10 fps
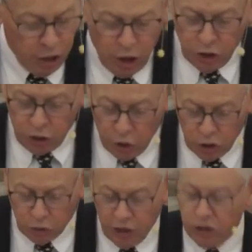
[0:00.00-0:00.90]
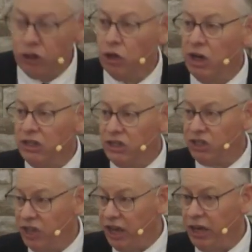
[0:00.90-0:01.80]
No creature
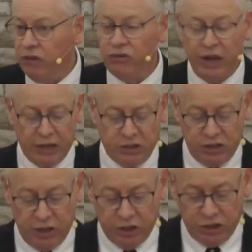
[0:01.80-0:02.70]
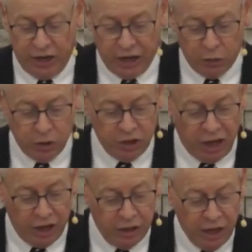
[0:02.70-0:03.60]
sees as does our
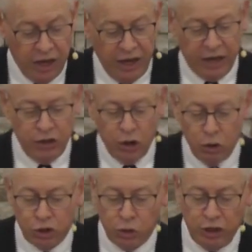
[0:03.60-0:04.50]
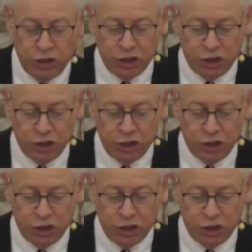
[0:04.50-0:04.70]
God. And no creature